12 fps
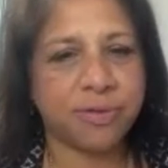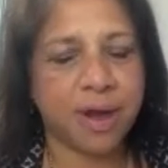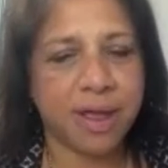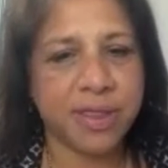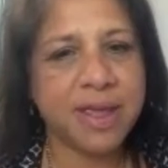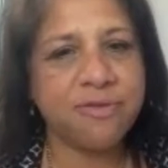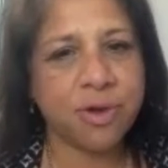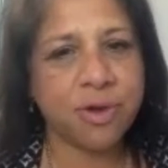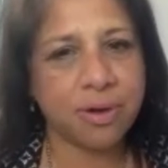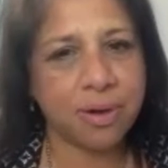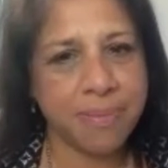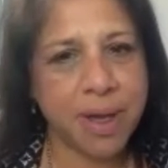I think,
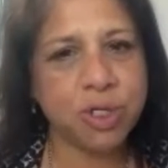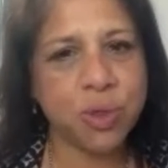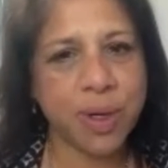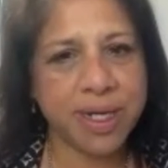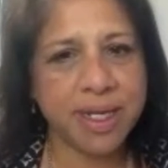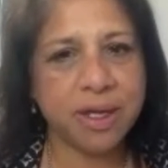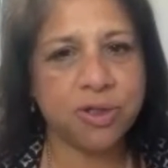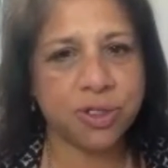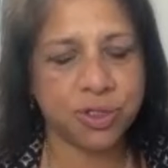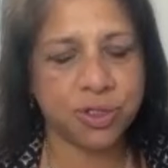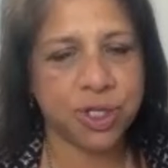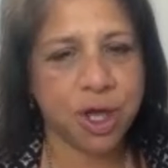for about 20
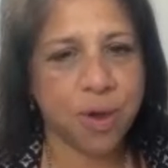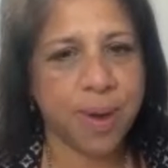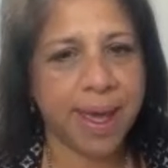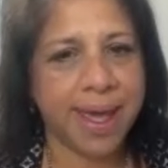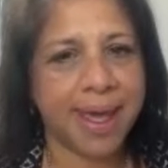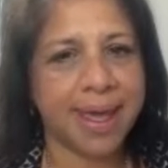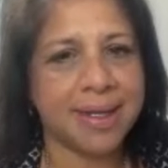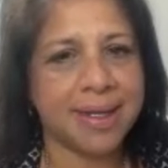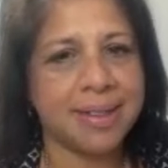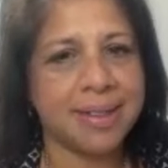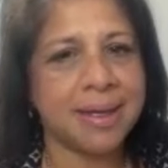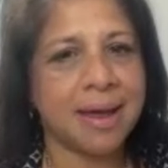years or so, and